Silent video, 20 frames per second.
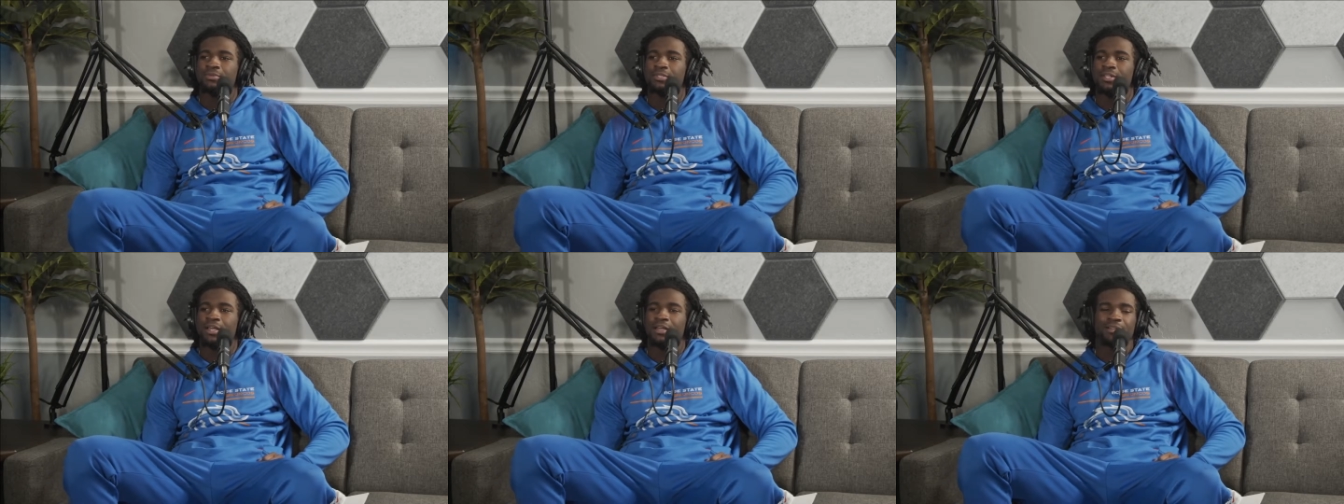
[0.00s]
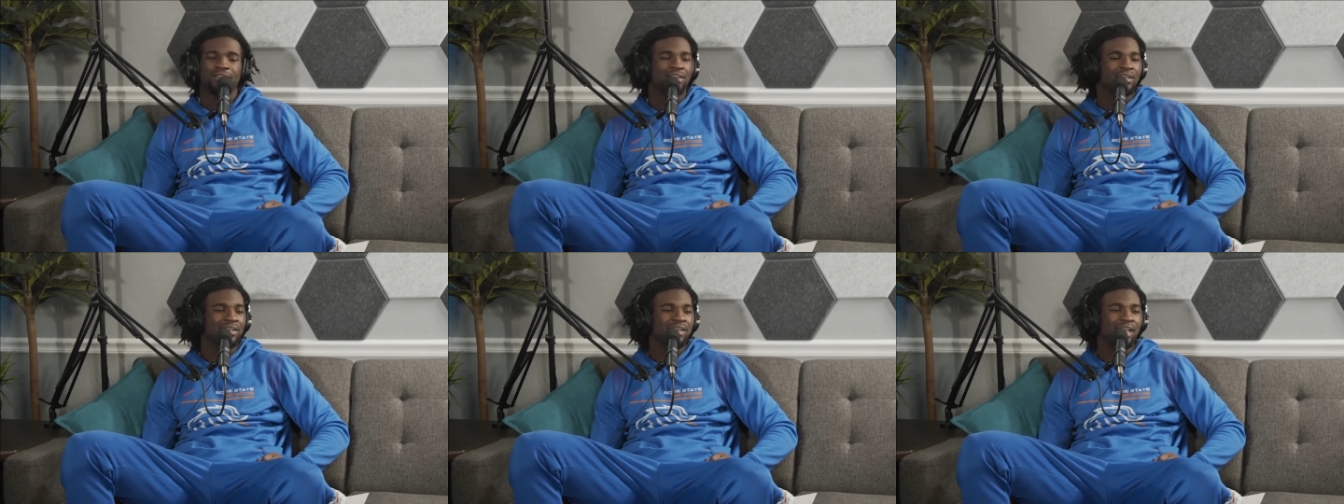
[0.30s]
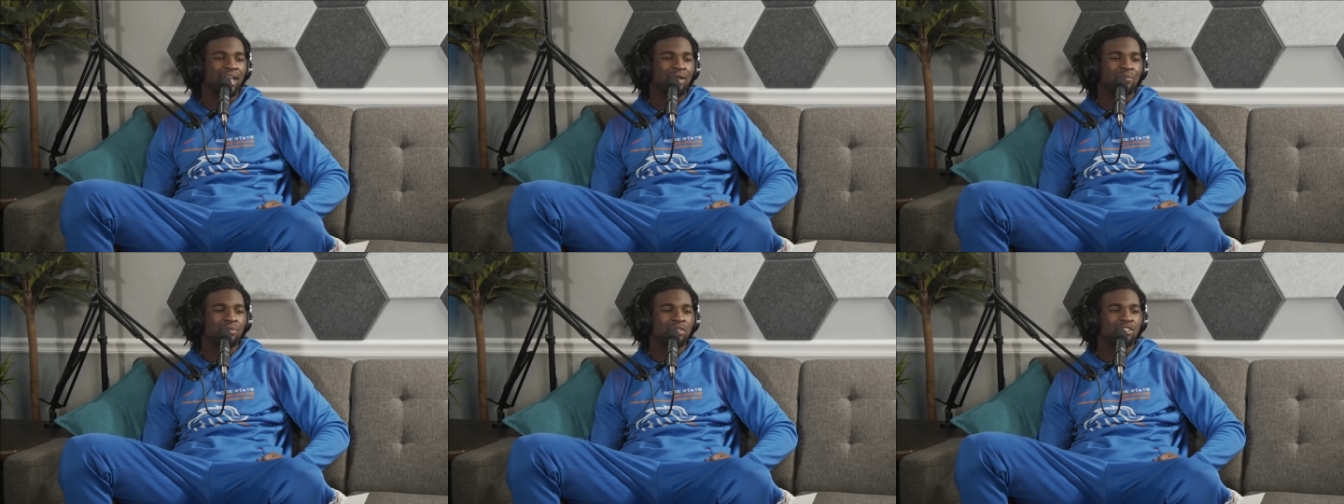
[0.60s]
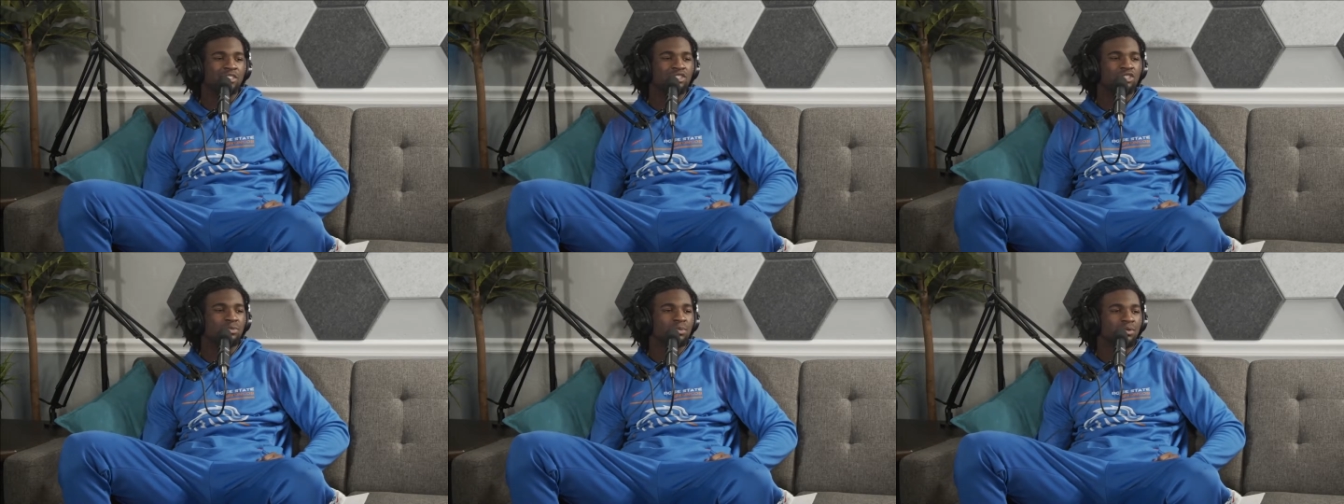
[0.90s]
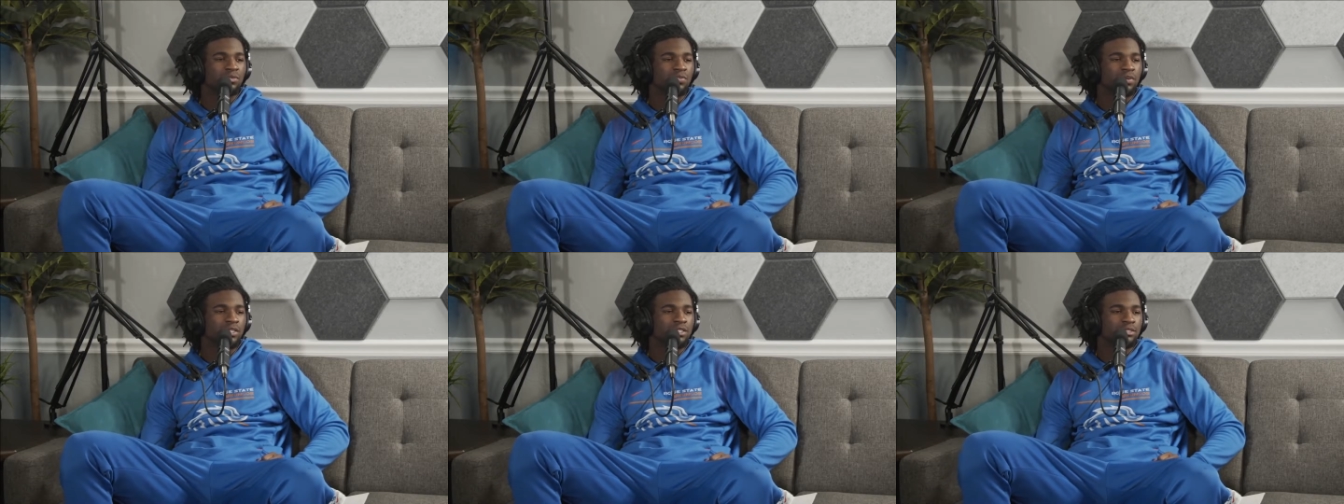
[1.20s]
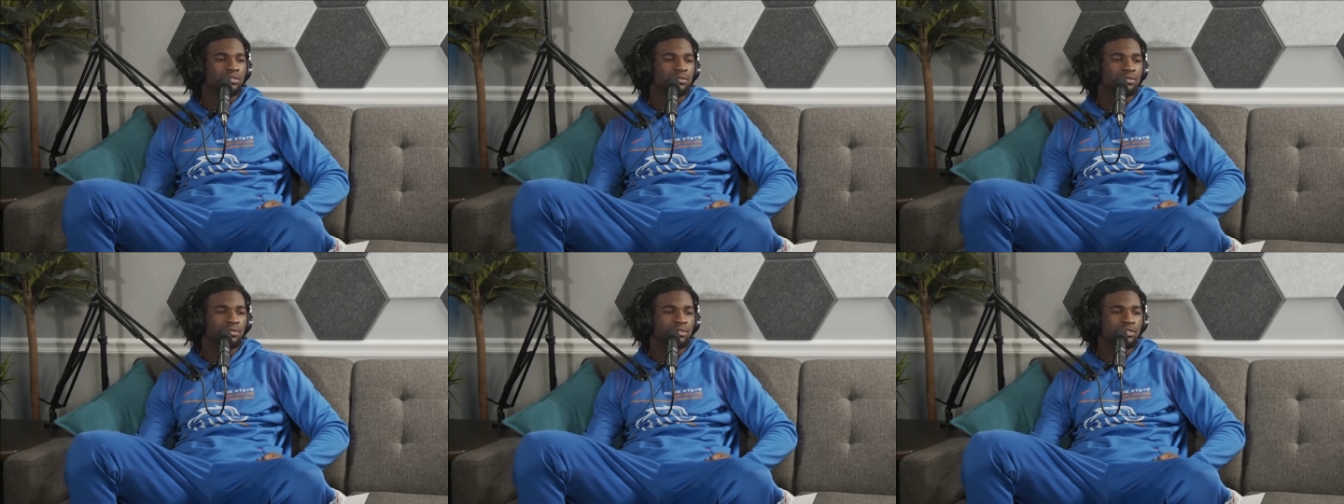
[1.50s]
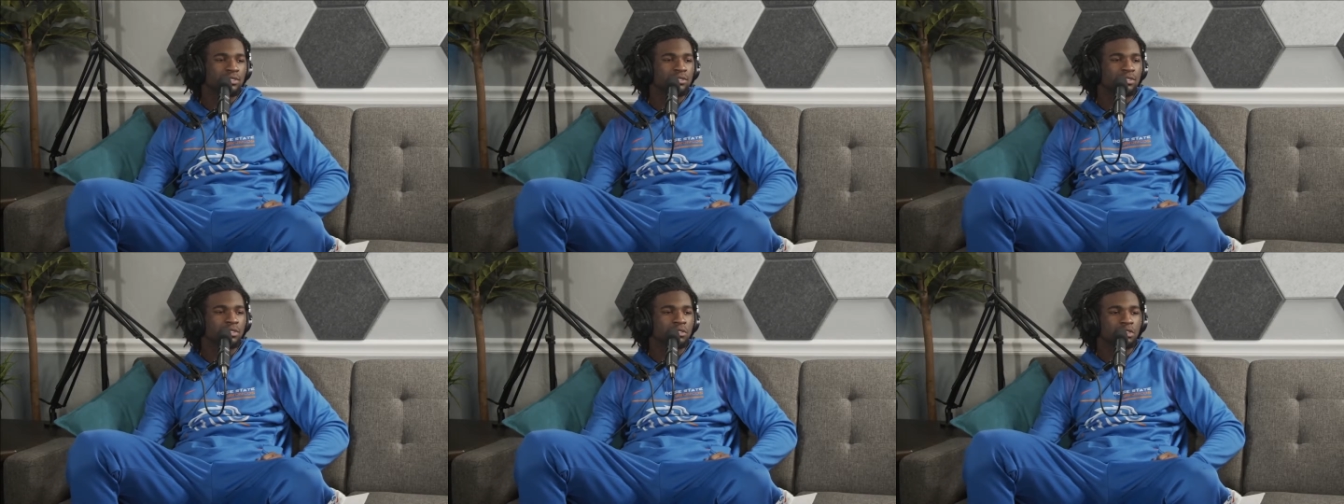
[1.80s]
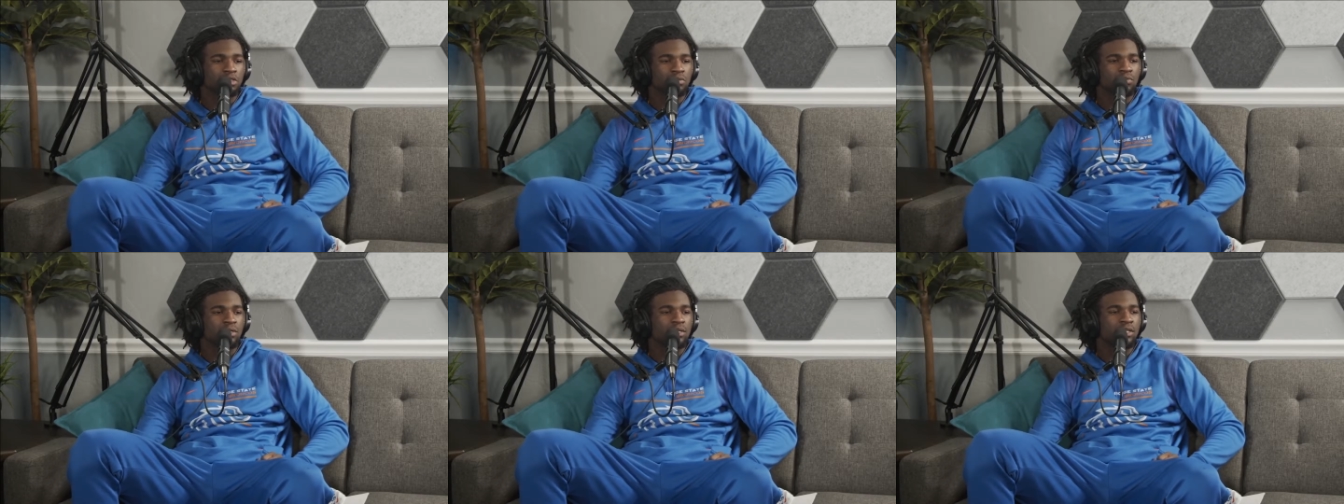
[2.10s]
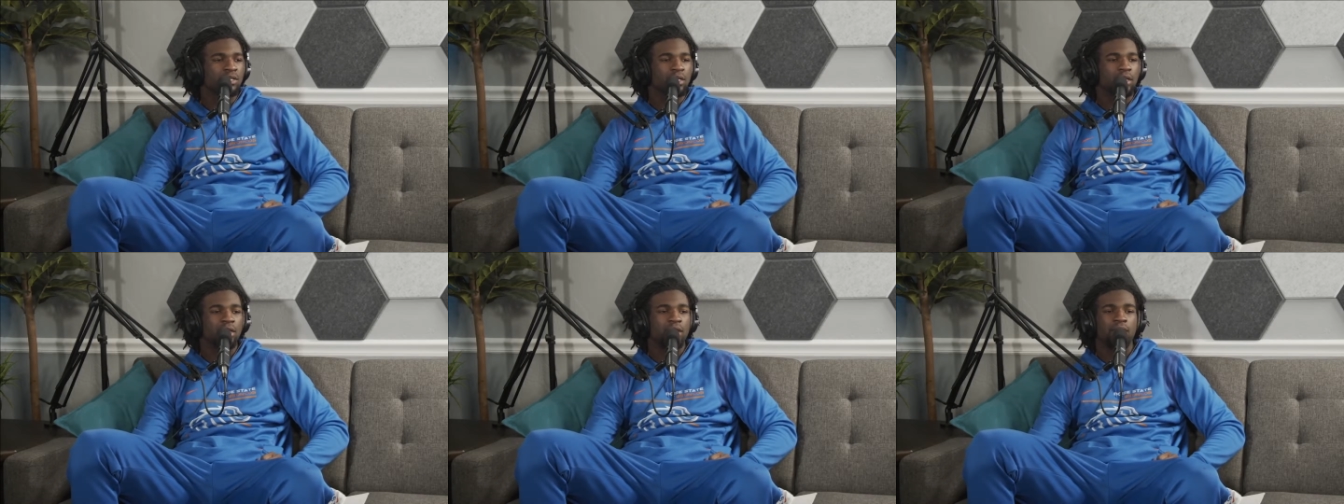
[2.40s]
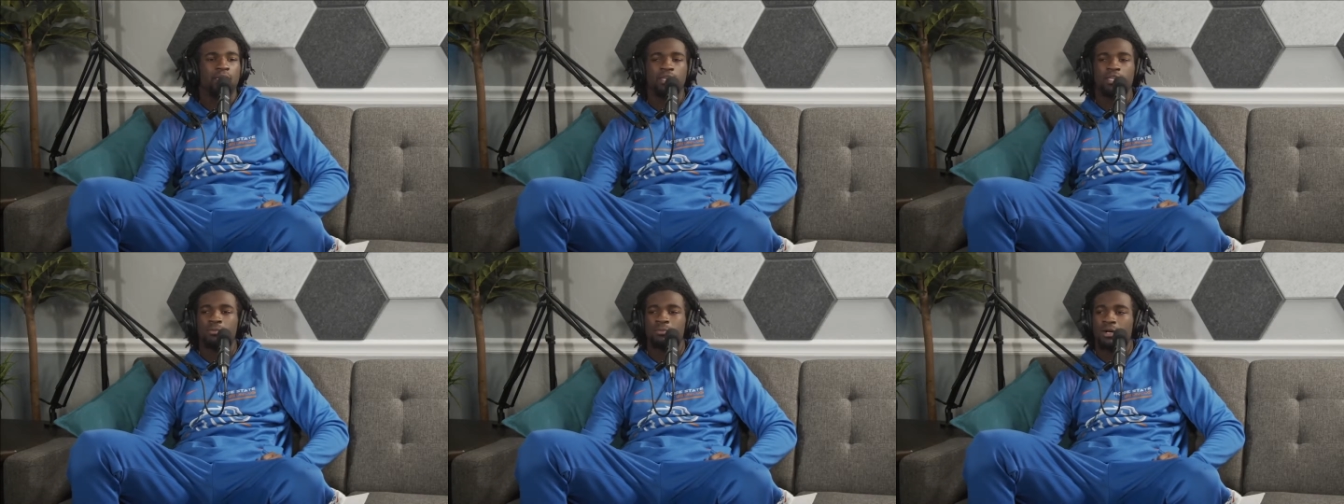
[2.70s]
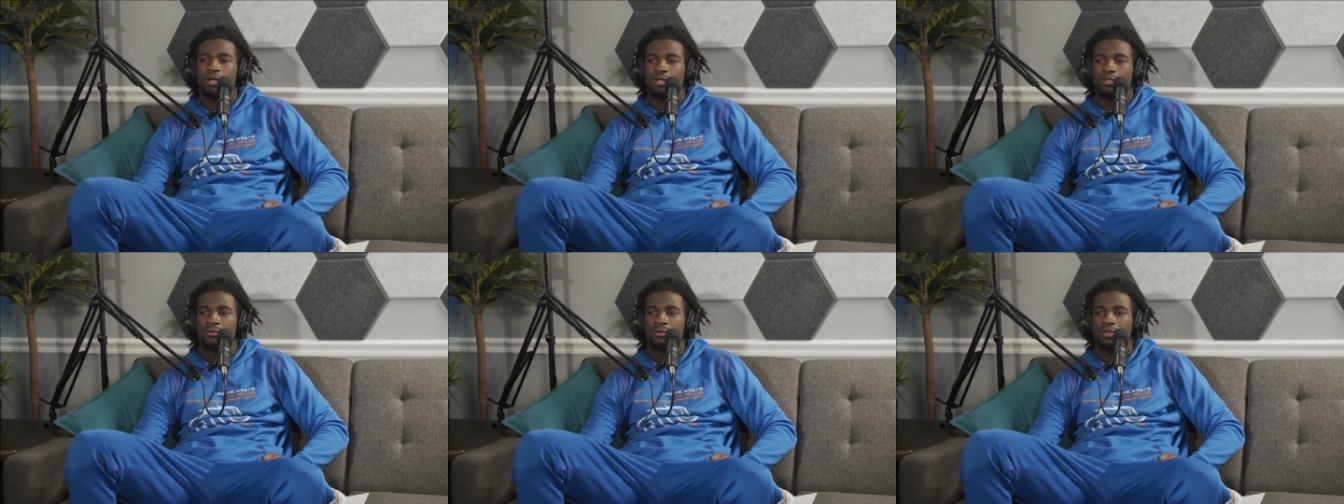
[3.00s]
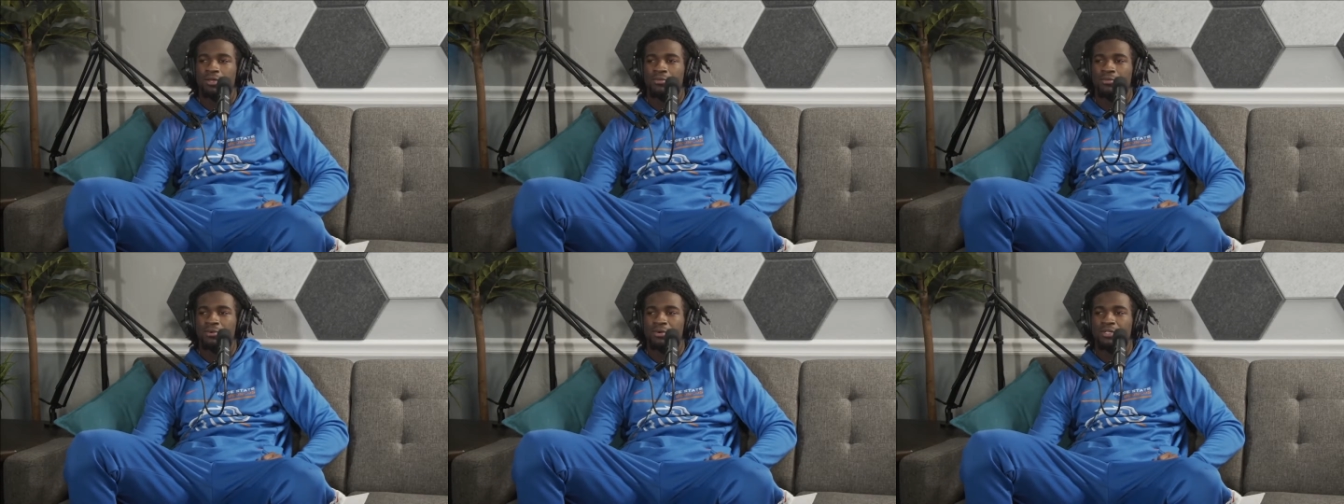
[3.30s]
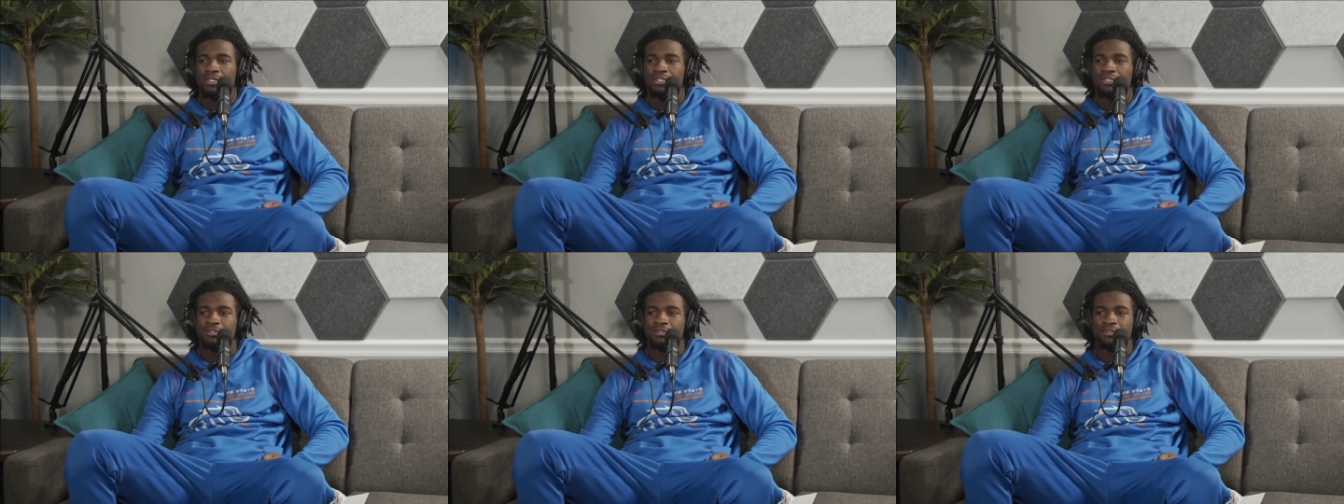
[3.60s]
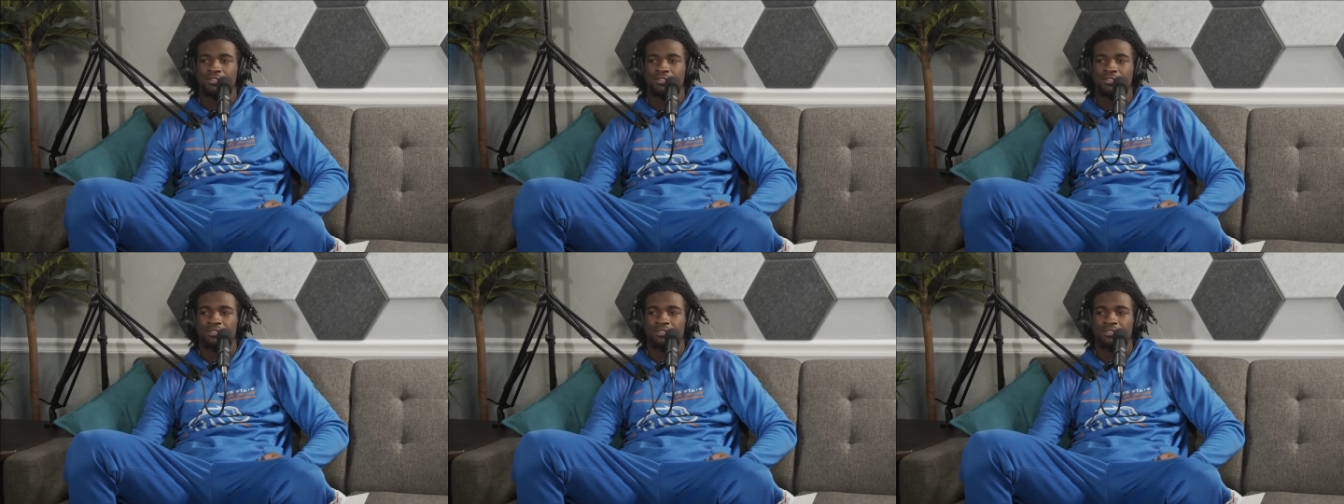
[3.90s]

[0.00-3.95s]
like the game was super physical and you could just really hit anybody the way you wanted to.